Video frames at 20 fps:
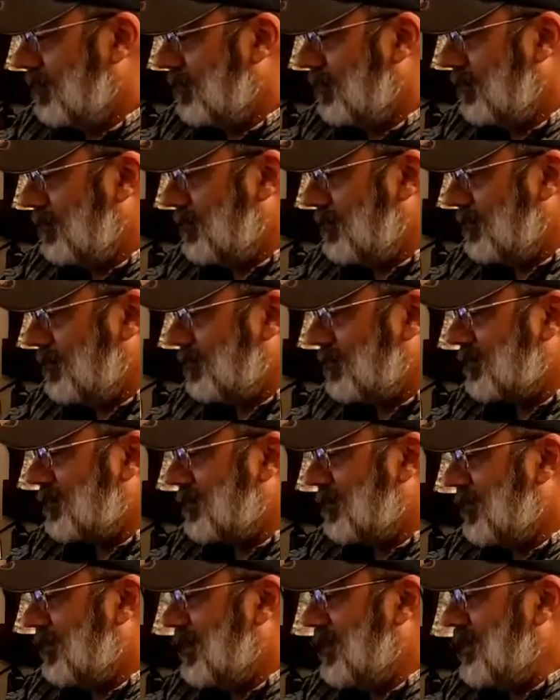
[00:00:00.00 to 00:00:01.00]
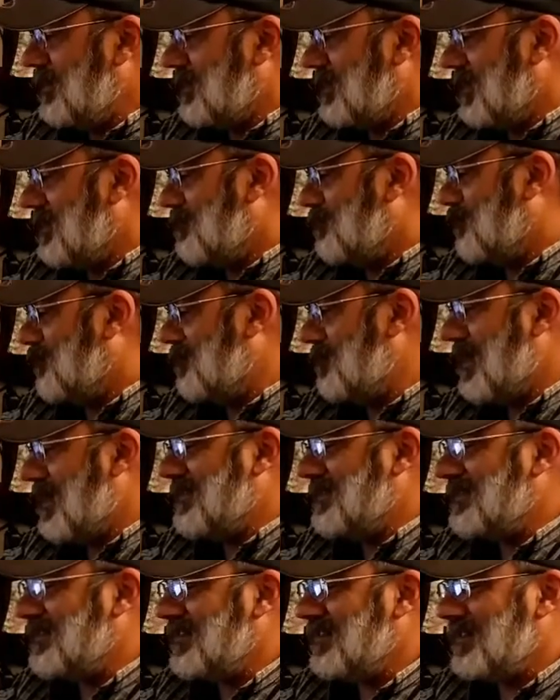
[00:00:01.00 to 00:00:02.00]
It is. It's a
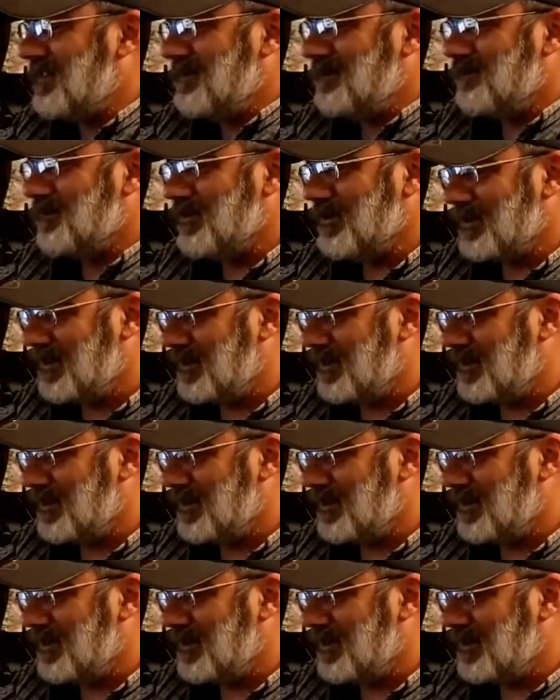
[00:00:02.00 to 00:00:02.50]
President Mc